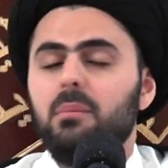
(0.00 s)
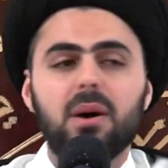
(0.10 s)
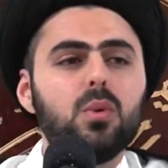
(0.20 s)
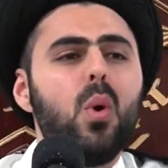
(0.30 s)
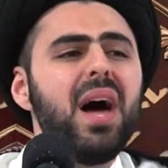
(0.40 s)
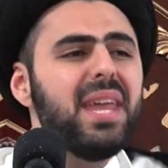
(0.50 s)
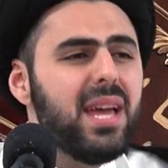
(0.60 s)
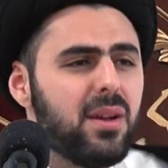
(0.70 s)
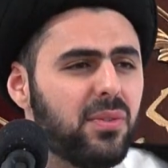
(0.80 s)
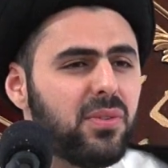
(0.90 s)
But what
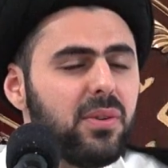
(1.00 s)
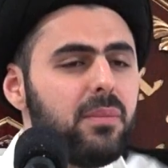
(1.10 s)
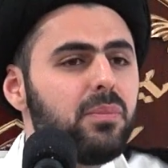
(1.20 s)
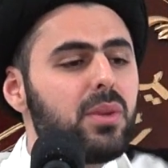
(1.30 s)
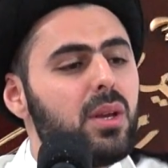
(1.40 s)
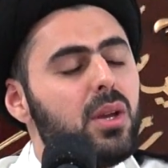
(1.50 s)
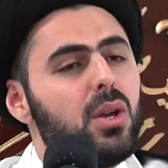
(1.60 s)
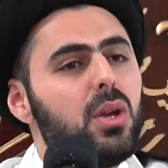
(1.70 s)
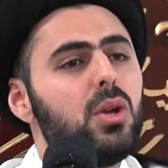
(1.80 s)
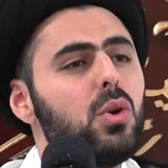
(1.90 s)
if
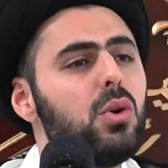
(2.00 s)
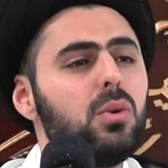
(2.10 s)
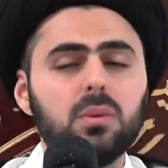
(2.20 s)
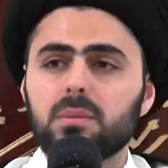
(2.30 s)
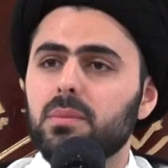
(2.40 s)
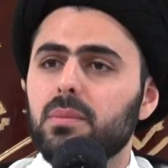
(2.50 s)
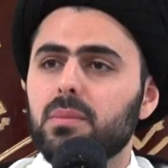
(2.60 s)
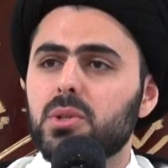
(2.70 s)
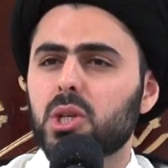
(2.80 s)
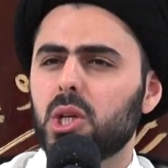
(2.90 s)
you
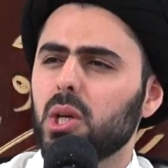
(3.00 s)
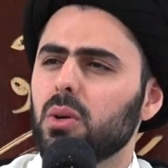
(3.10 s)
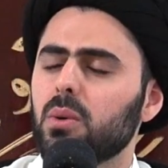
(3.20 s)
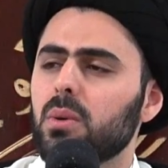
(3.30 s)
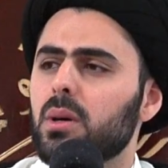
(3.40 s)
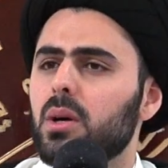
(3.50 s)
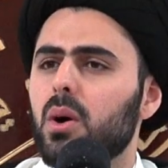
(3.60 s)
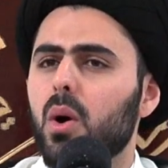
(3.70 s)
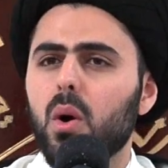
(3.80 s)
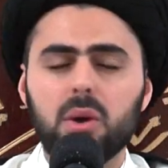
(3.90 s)
skew
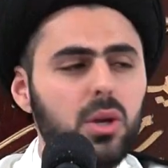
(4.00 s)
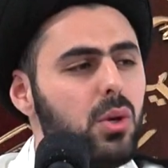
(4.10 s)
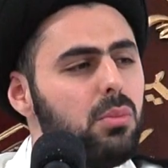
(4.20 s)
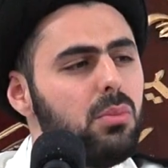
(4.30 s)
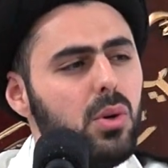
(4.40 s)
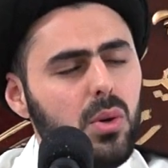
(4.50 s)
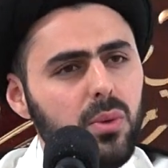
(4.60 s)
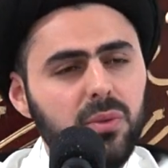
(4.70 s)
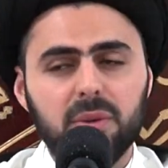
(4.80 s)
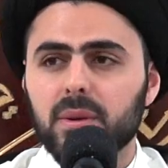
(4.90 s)
or you
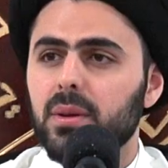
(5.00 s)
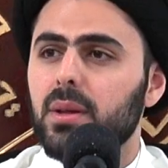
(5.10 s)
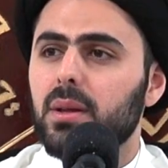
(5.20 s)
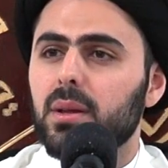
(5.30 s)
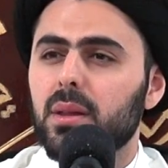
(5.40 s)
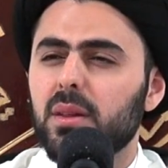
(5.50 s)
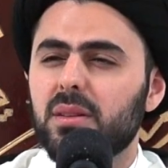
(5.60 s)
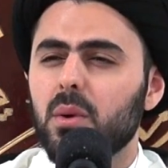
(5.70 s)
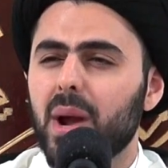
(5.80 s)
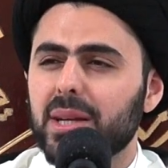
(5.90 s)
move the
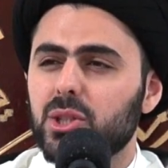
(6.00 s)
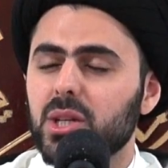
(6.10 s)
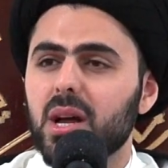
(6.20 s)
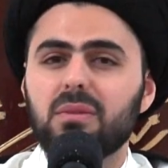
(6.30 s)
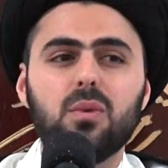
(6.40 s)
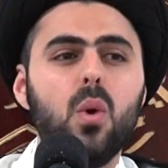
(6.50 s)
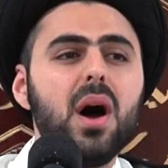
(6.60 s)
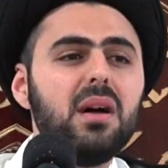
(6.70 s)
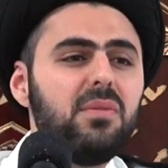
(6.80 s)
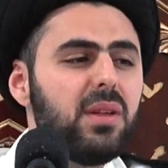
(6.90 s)
direction of
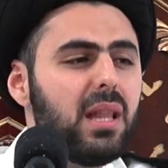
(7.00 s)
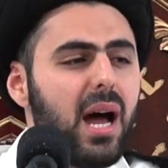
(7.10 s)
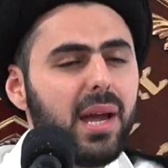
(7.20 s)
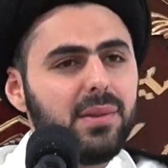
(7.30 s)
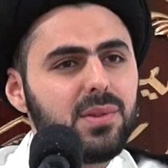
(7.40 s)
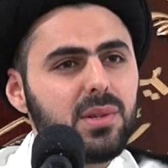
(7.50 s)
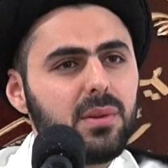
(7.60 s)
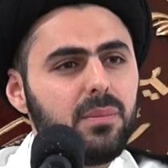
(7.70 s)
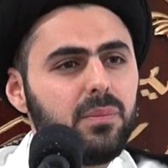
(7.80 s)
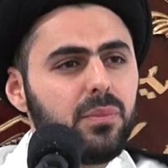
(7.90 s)
one of the lines?